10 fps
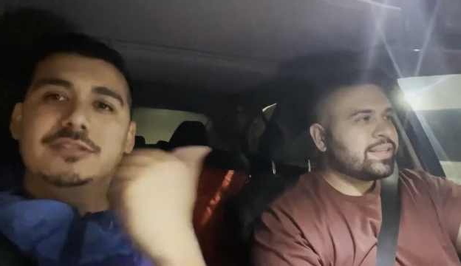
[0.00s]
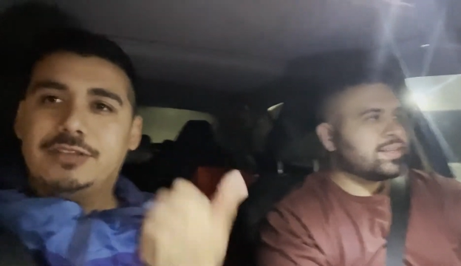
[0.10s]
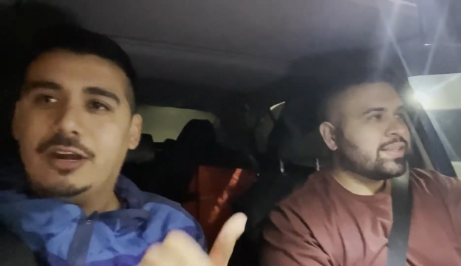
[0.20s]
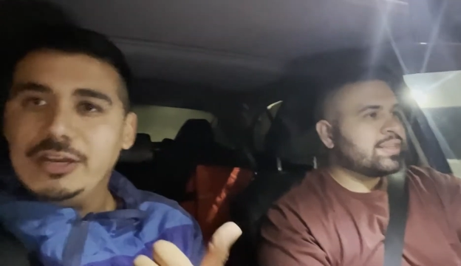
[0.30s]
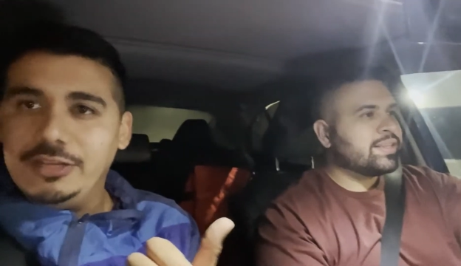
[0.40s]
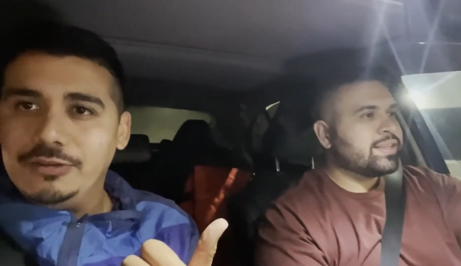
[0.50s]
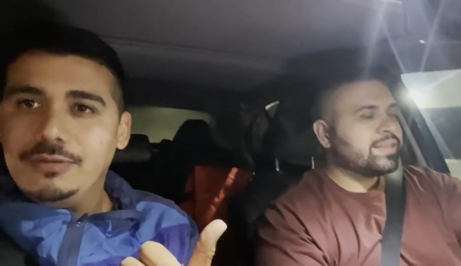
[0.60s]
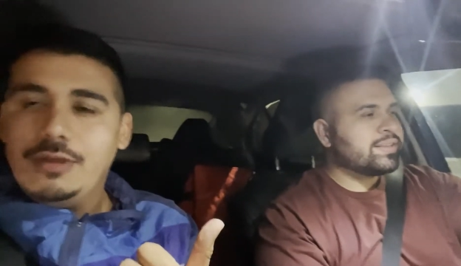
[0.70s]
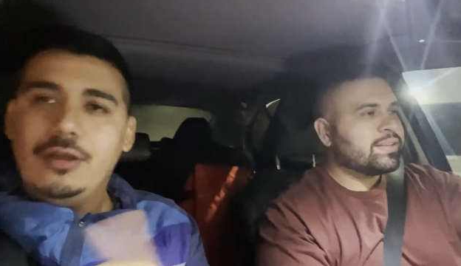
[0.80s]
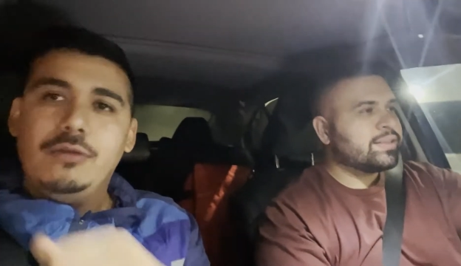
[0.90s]
Speaker 1: start a new.
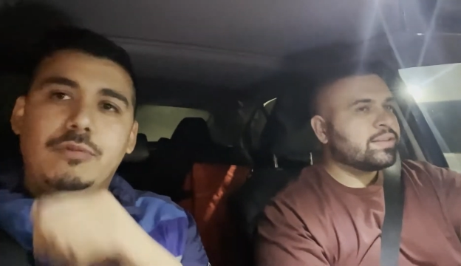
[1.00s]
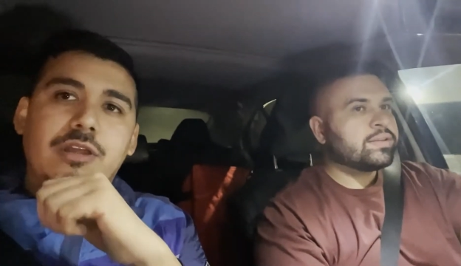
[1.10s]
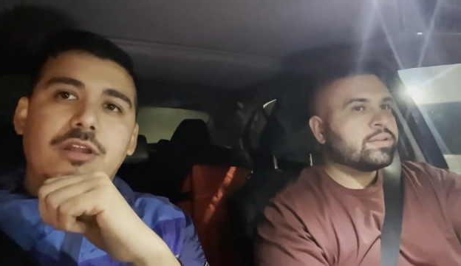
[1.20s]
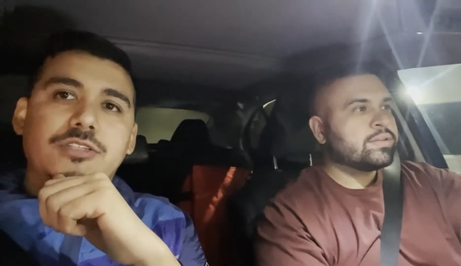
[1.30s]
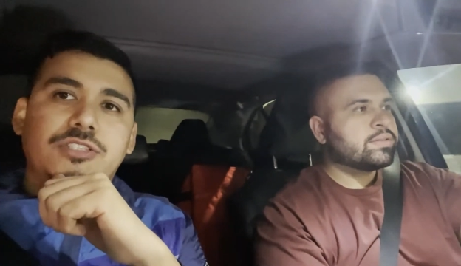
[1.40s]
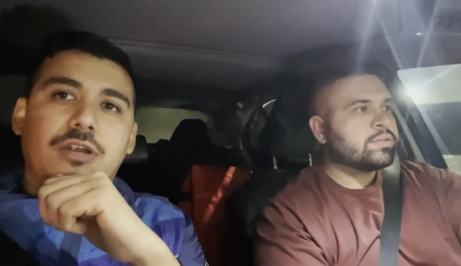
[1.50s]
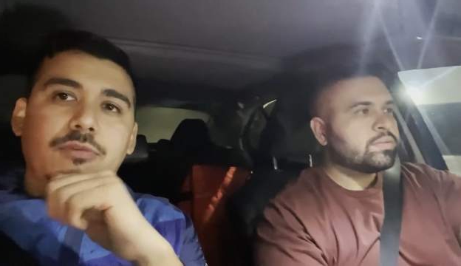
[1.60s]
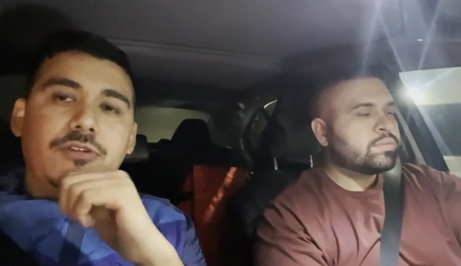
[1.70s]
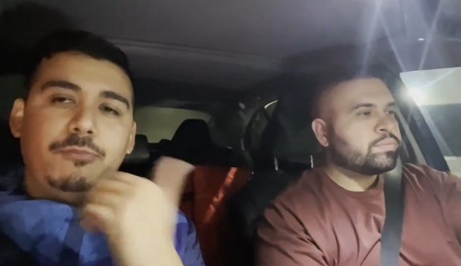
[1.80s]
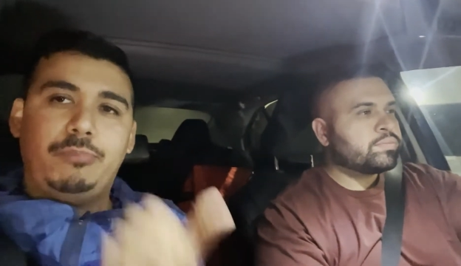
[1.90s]
We're gonna start with
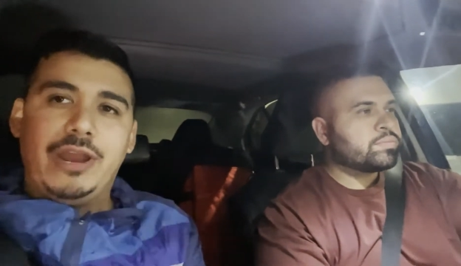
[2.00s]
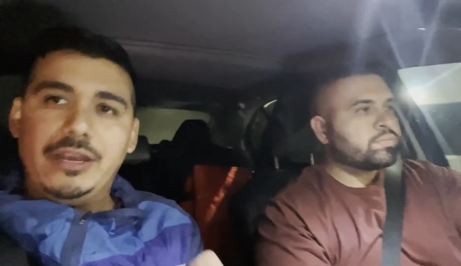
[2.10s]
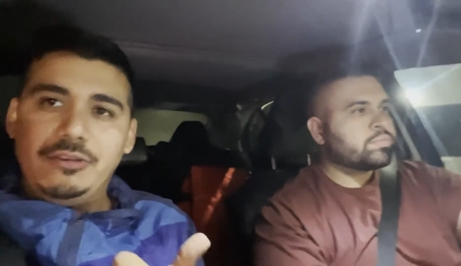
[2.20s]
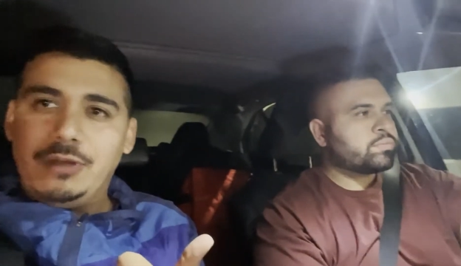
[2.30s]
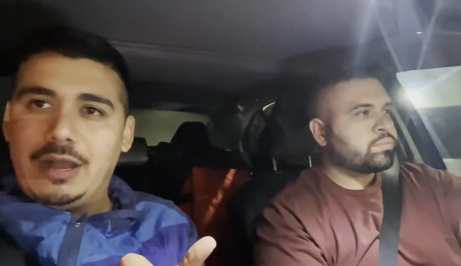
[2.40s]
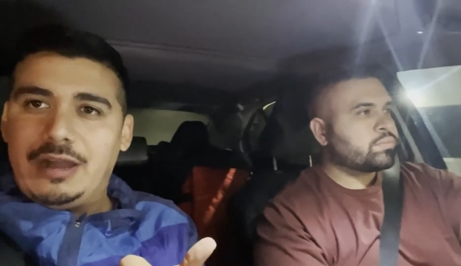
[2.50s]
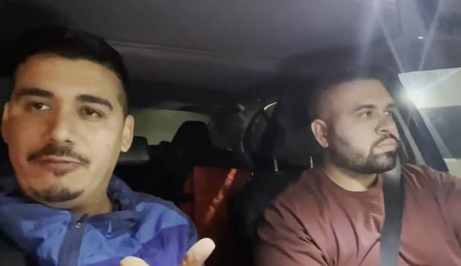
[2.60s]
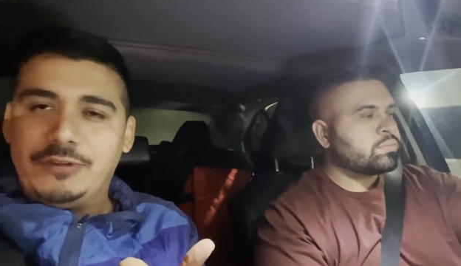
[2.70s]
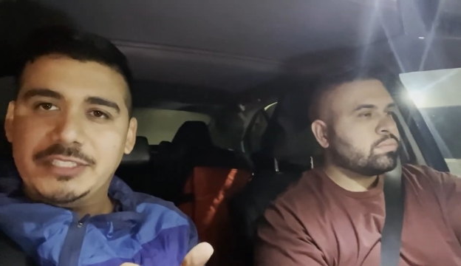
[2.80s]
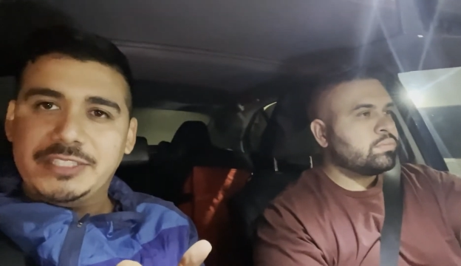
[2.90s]
a brand new, uh,
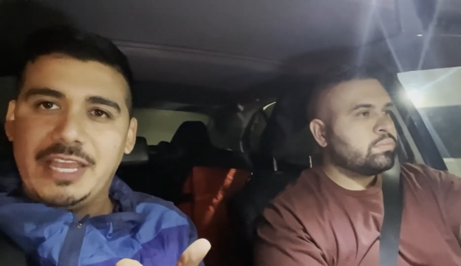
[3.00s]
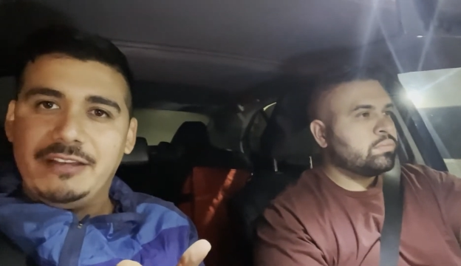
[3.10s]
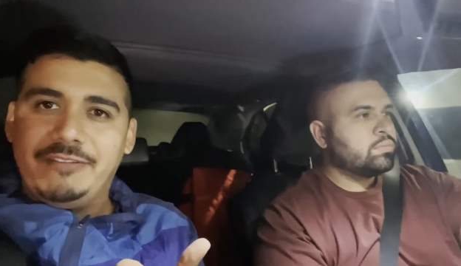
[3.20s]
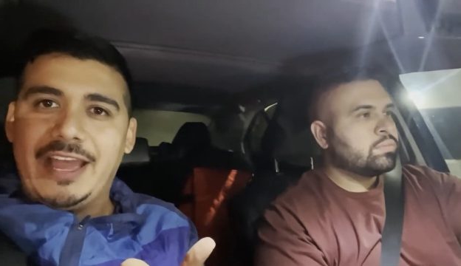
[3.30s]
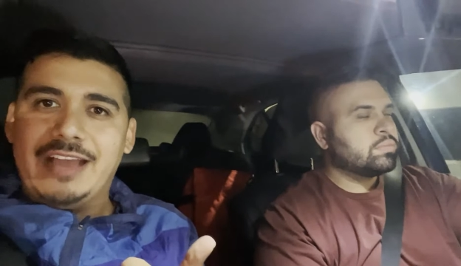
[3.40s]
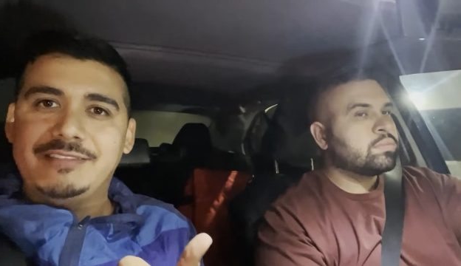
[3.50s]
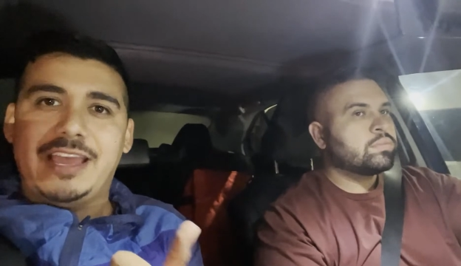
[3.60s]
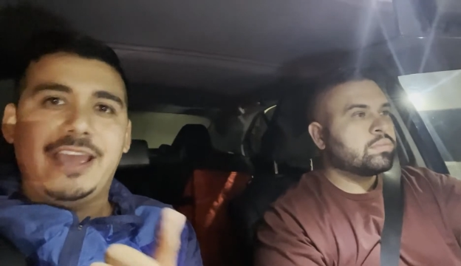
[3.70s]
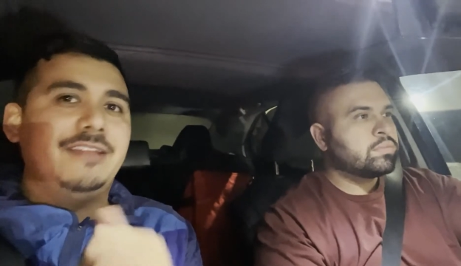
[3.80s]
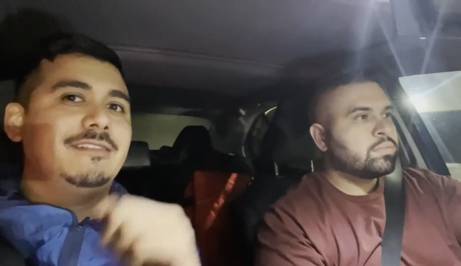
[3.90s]
fresh tank of gas
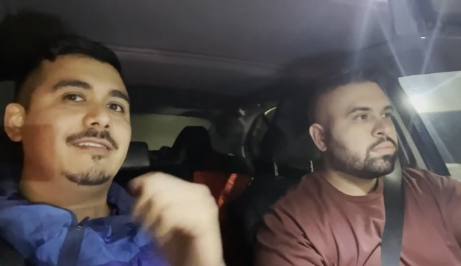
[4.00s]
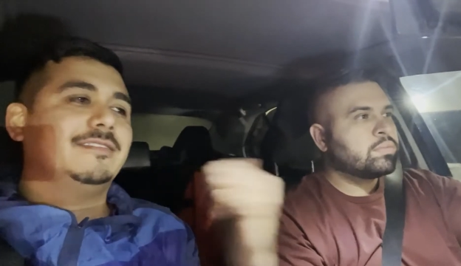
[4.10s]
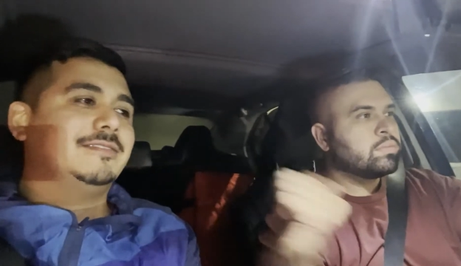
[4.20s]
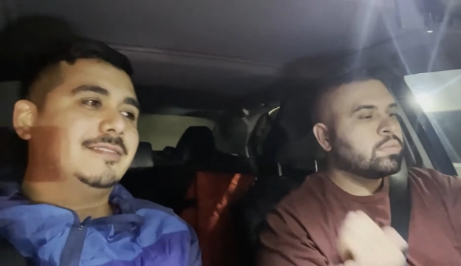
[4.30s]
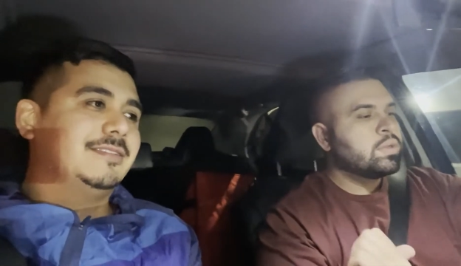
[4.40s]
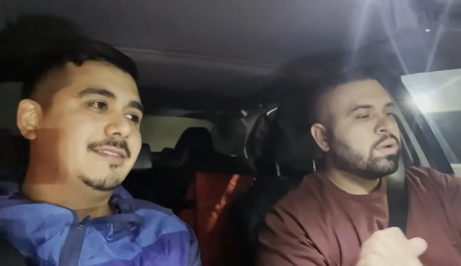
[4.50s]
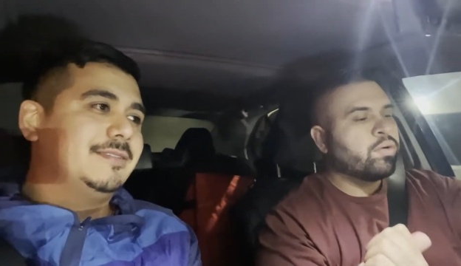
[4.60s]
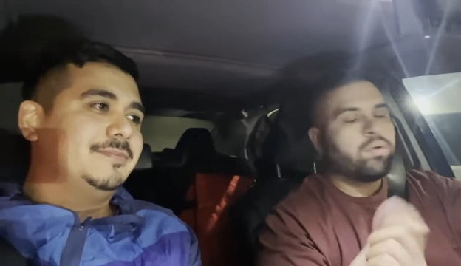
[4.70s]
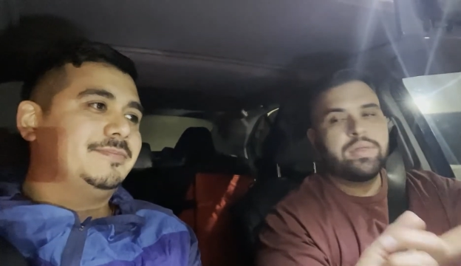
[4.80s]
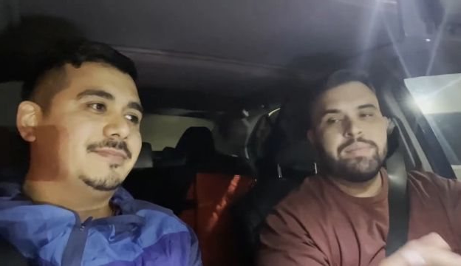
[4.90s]
and
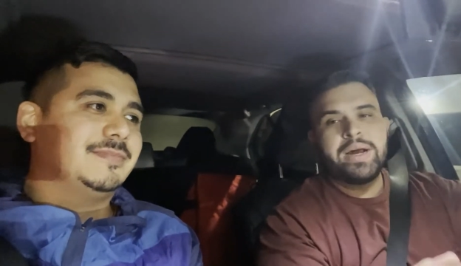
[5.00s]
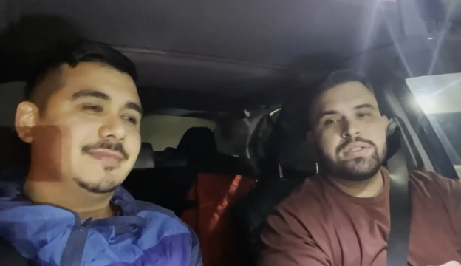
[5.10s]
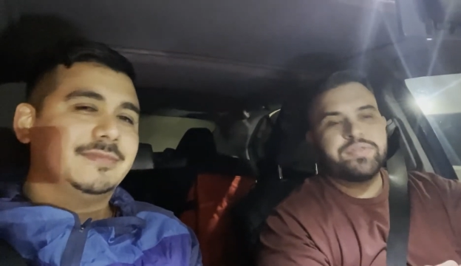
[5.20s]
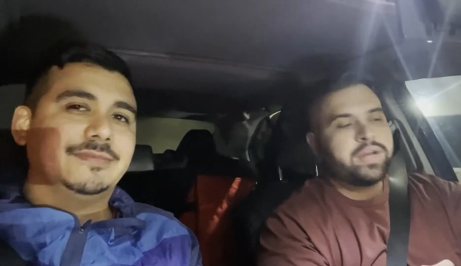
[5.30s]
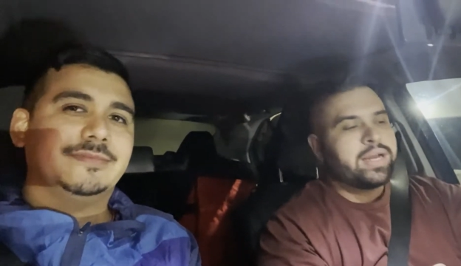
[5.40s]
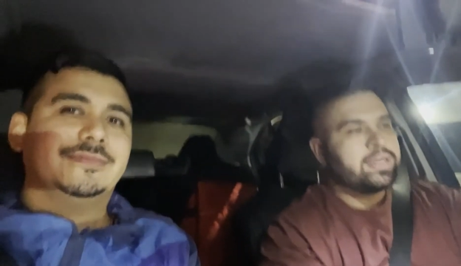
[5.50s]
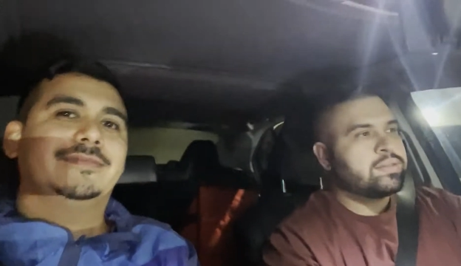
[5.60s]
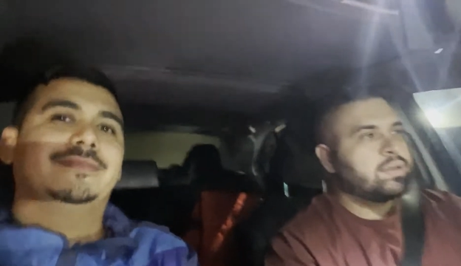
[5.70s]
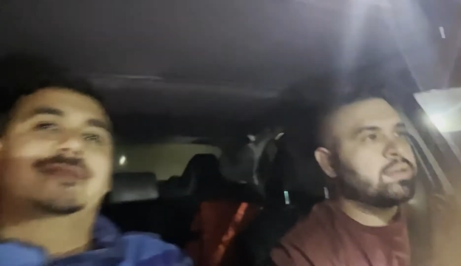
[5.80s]
Speaker 2: record the miles for you guys.